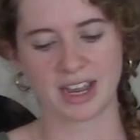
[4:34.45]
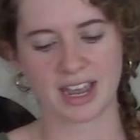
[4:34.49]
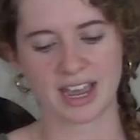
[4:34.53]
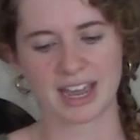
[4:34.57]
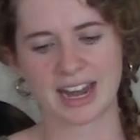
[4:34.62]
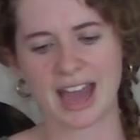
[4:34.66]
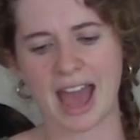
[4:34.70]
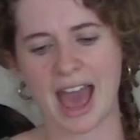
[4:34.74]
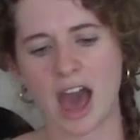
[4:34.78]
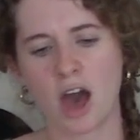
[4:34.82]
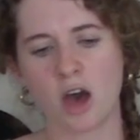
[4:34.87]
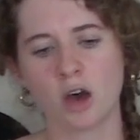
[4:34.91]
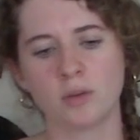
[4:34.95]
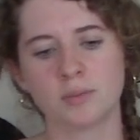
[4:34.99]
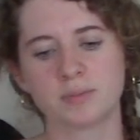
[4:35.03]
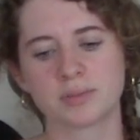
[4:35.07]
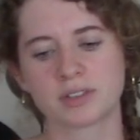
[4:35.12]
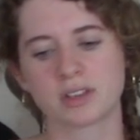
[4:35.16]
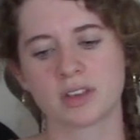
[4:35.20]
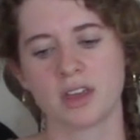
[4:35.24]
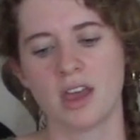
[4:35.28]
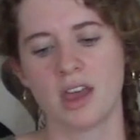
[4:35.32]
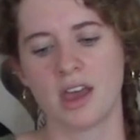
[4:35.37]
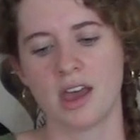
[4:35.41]
It
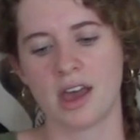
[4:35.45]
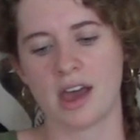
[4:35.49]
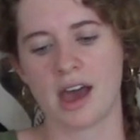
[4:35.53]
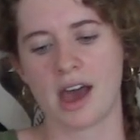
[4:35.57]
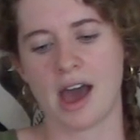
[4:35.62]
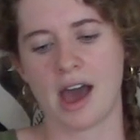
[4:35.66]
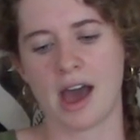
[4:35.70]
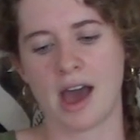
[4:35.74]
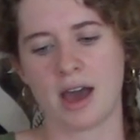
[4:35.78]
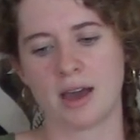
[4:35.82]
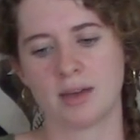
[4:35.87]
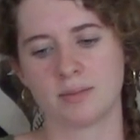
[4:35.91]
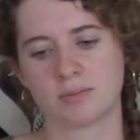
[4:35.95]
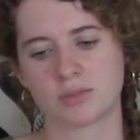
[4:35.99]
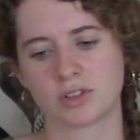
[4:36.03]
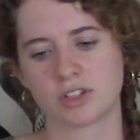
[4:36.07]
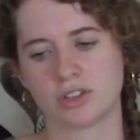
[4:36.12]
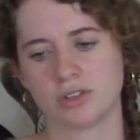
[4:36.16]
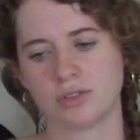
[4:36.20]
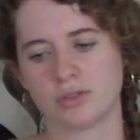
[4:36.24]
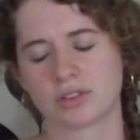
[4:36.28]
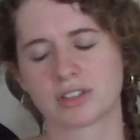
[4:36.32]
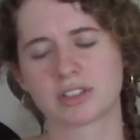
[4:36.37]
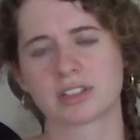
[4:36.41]
helps
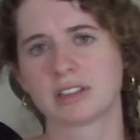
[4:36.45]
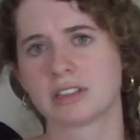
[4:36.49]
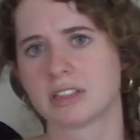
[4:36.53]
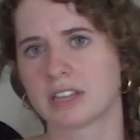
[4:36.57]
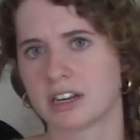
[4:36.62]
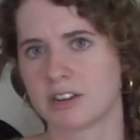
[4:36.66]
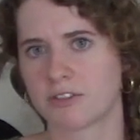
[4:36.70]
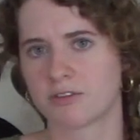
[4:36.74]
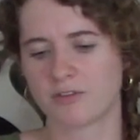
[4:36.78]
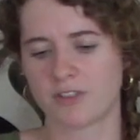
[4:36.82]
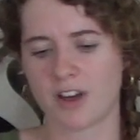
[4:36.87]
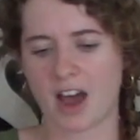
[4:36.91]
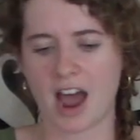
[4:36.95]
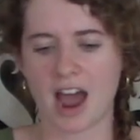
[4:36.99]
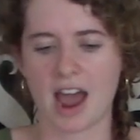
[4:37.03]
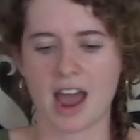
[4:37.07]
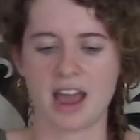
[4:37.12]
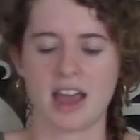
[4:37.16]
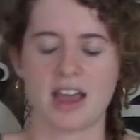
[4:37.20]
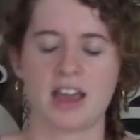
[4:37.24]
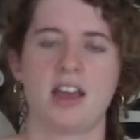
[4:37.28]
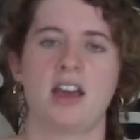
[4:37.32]
to solidify